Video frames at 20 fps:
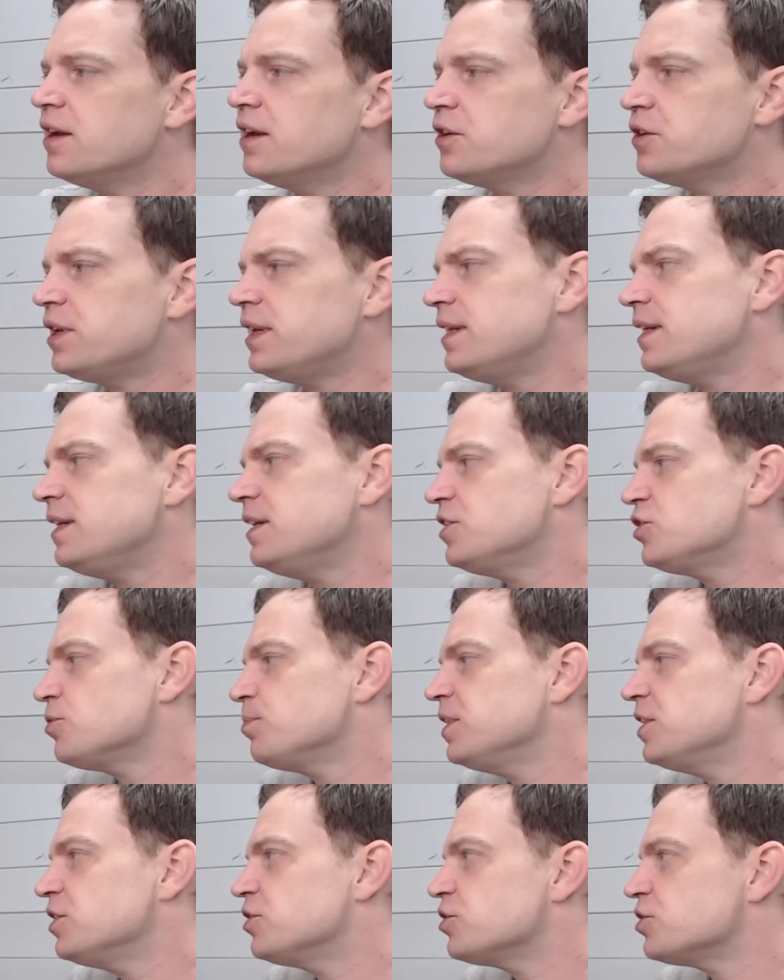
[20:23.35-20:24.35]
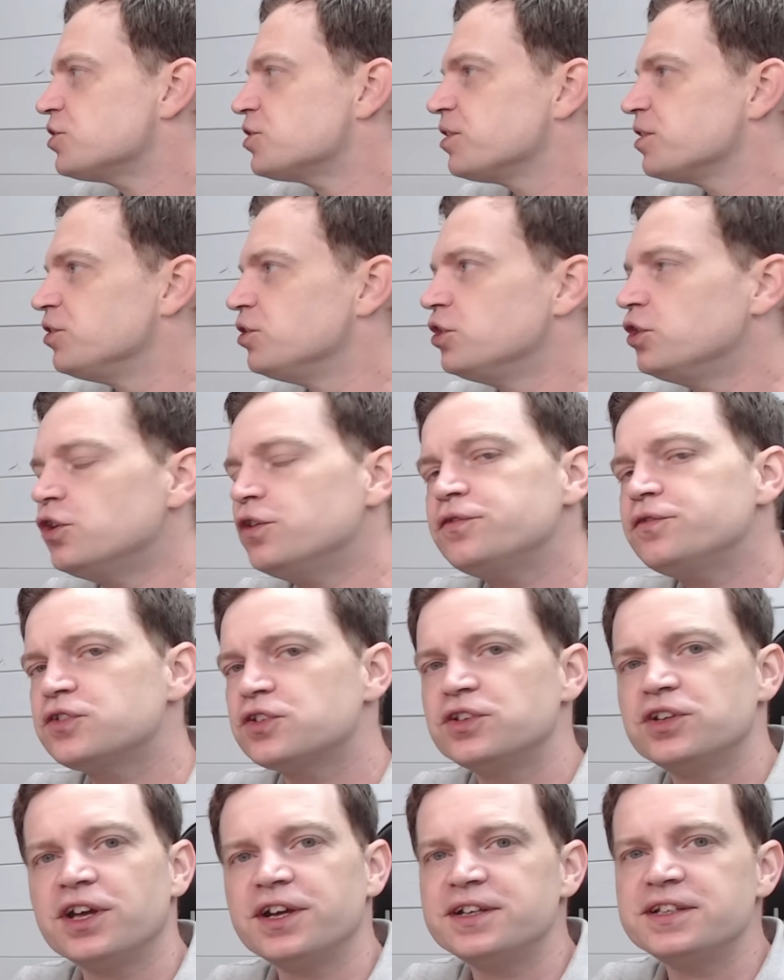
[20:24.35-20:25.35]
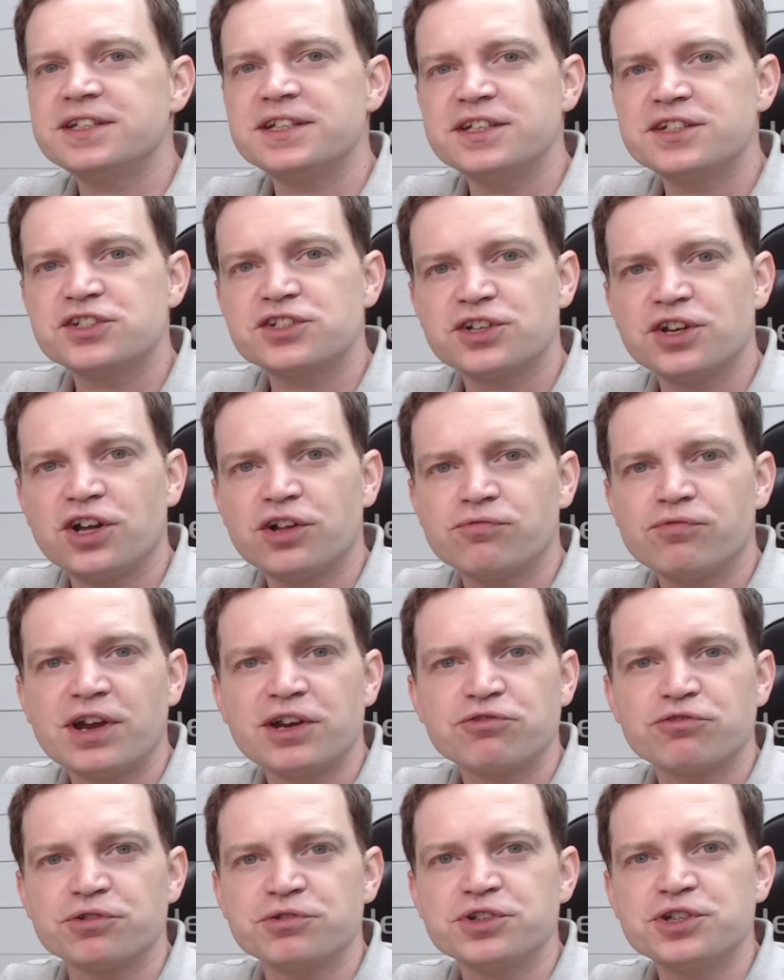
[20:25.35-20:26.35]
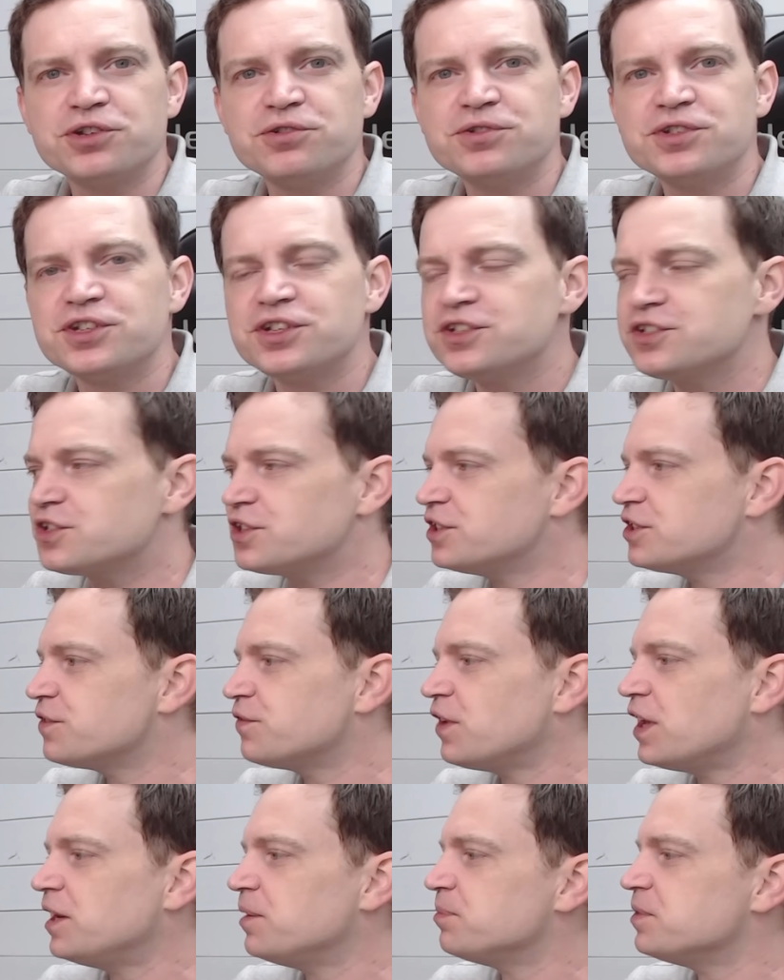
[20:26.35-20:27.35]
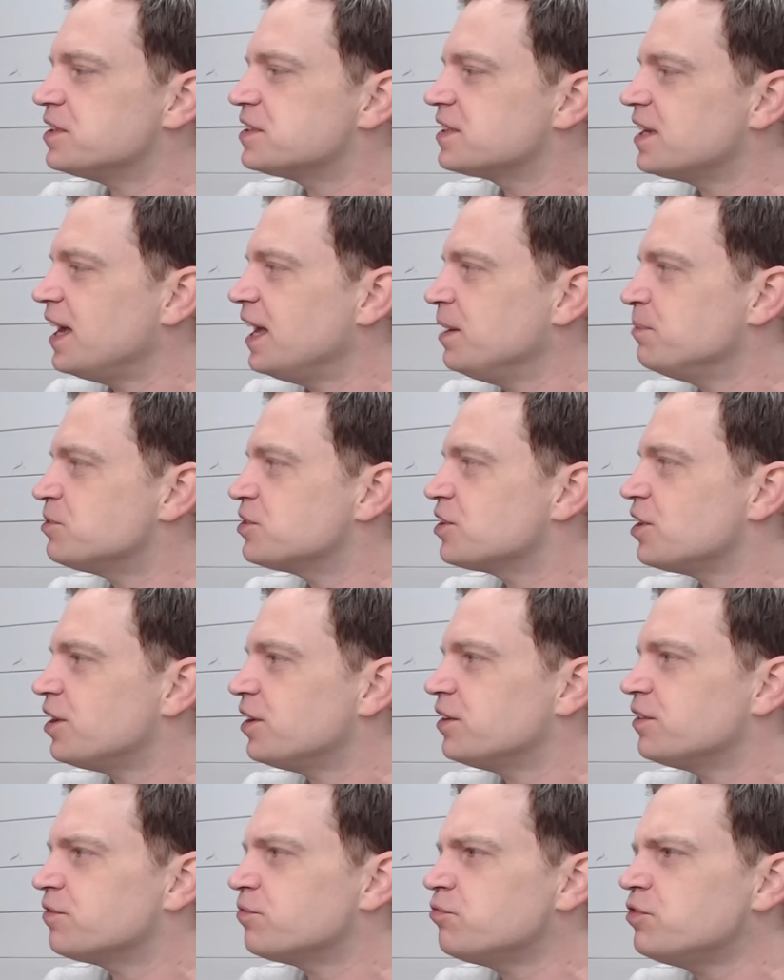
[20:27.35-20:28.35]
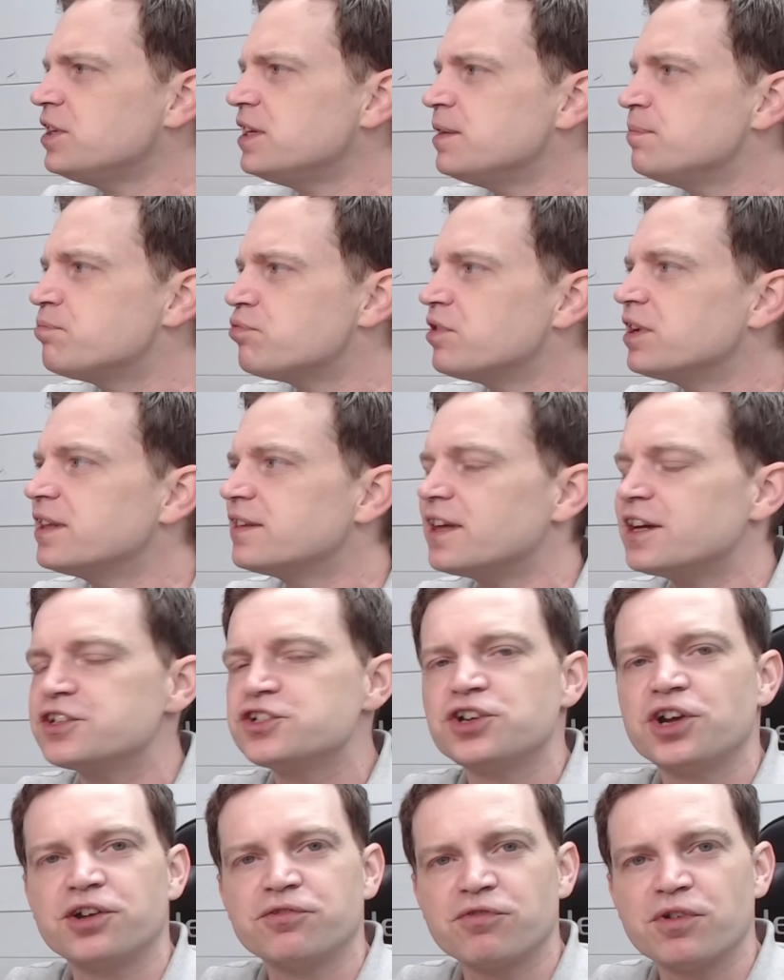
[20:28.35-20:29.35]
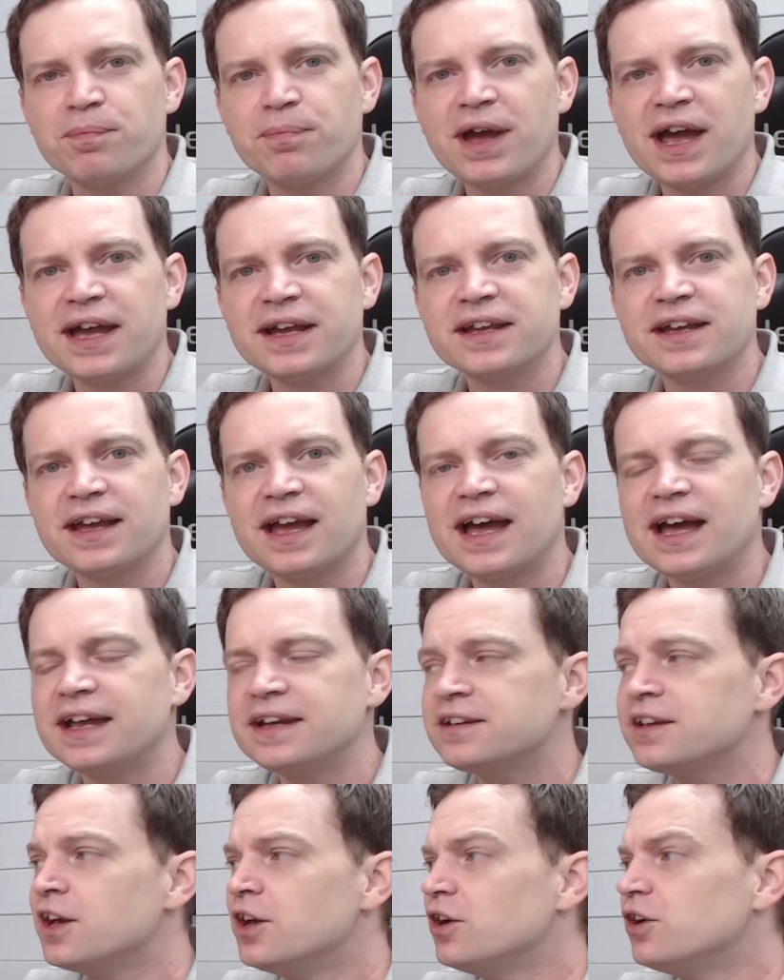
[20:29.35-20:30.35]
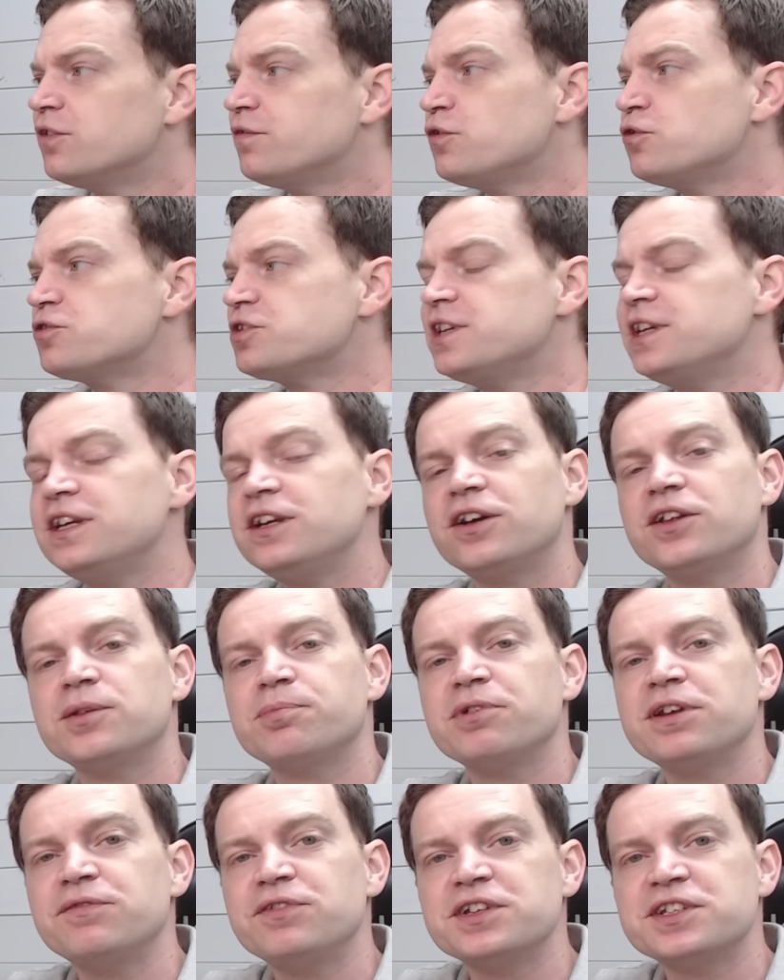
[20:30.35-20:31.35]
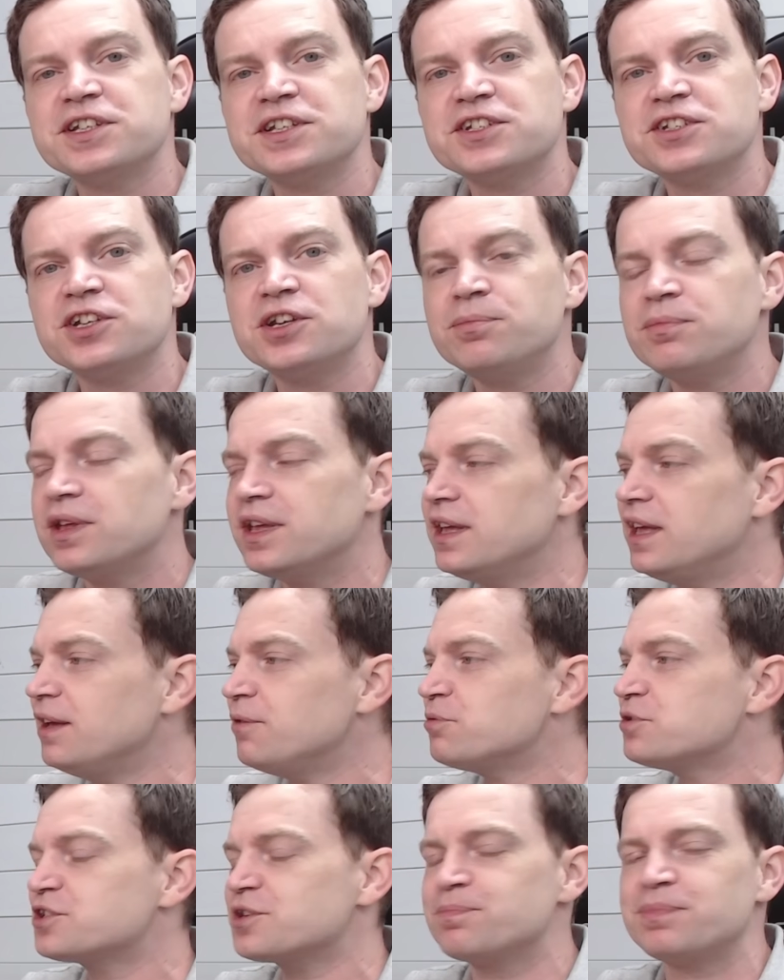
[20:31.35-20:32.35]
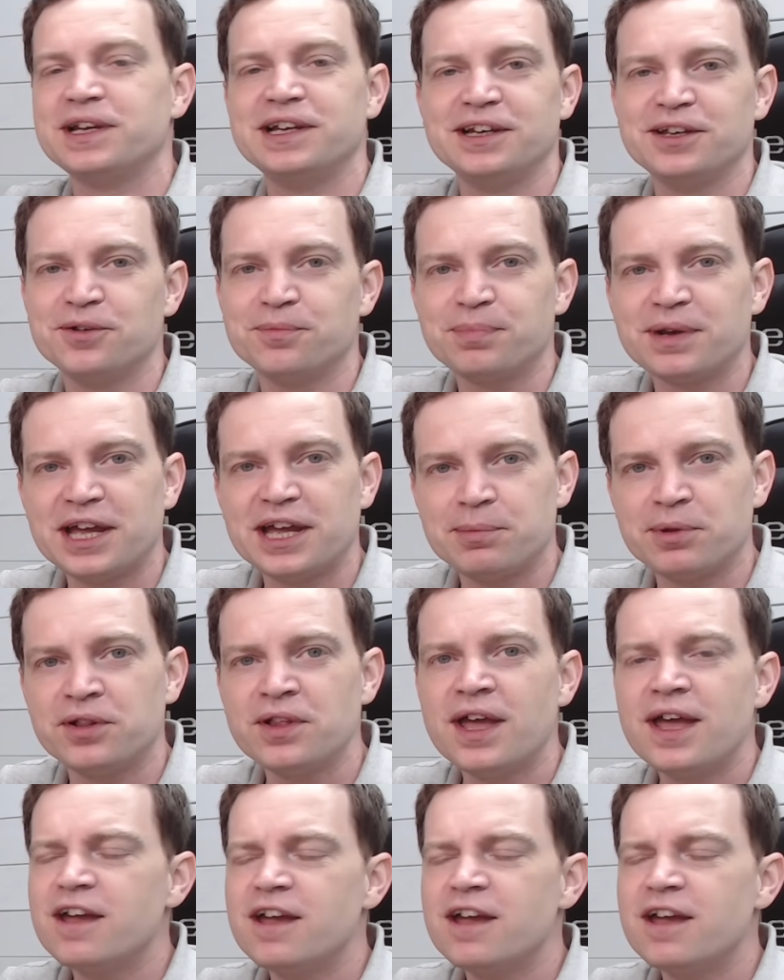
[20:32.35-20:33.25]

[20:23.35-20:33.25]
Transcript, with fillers: Clearly somebody just loves 90s style retro shooters and developed this game to kind of really bring that genre back, and unfortunately on the previous system it was completely unplayable.